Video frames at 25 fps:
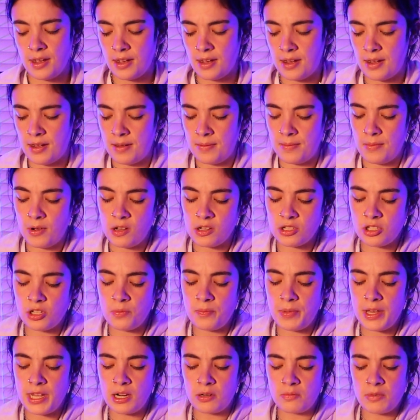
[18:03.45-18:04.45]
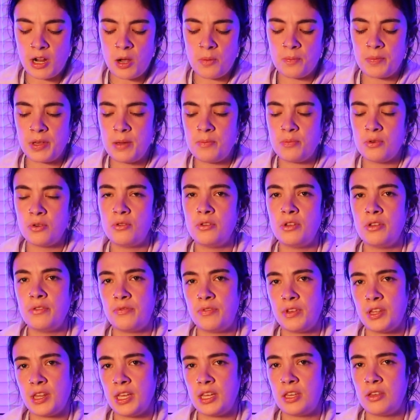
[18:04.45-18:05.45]
Also being around people who you
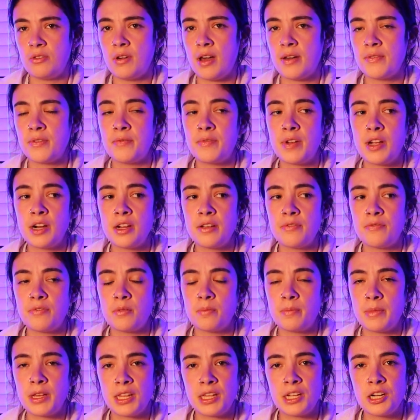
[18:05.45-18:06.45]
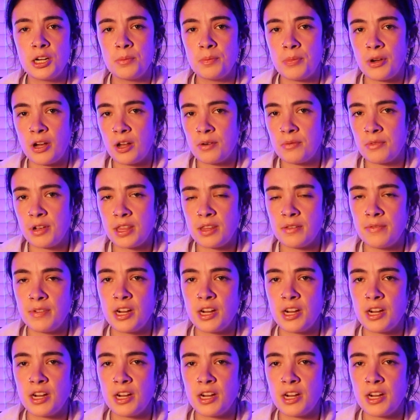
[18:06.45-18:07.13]
feel like you have a very familiar bond with,